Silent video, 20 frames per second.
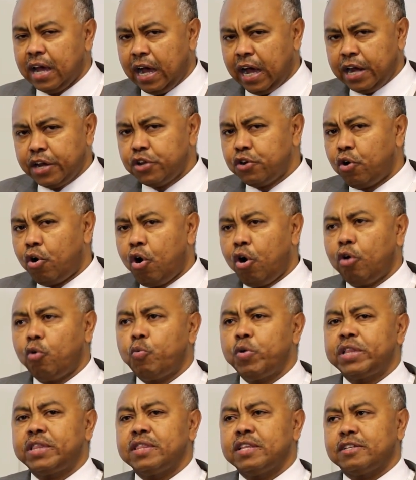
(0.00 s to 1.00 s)
and you all
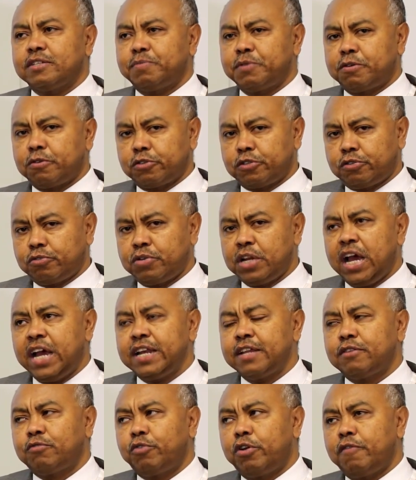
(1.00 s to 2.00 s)
witness, because
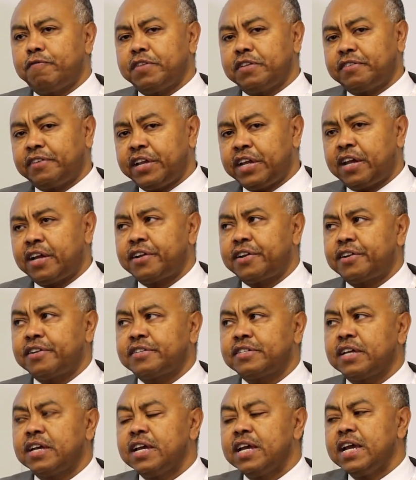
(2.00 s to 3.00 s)
Sudan is one of the three
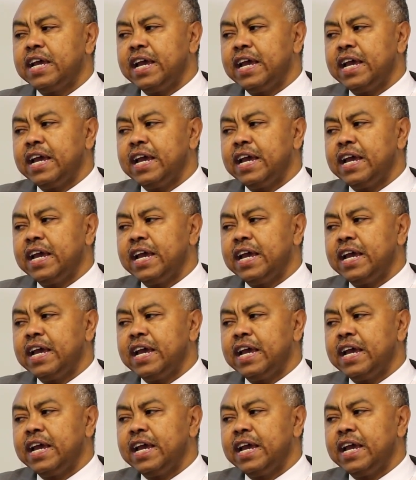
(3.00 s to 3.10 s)
countries